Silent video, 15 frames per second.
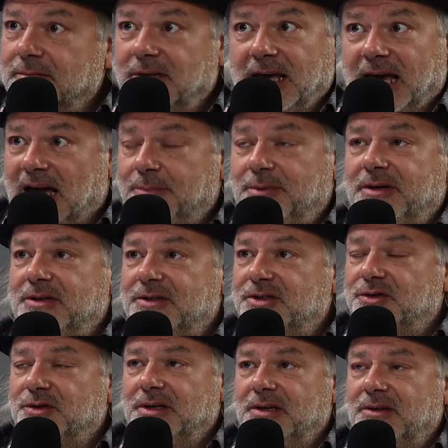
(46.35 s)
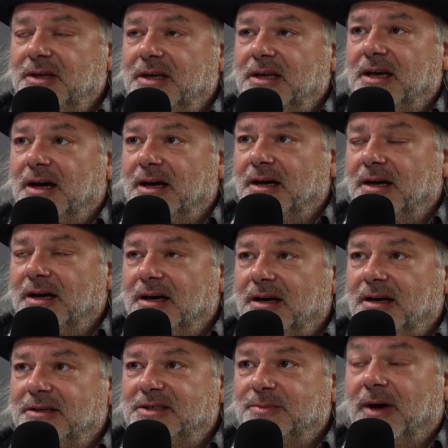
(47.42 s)
the app industry, the
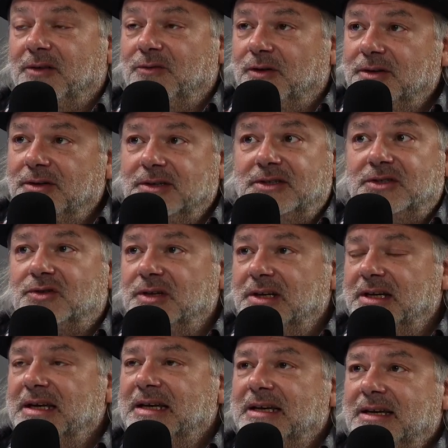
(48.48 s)
smartphone industry,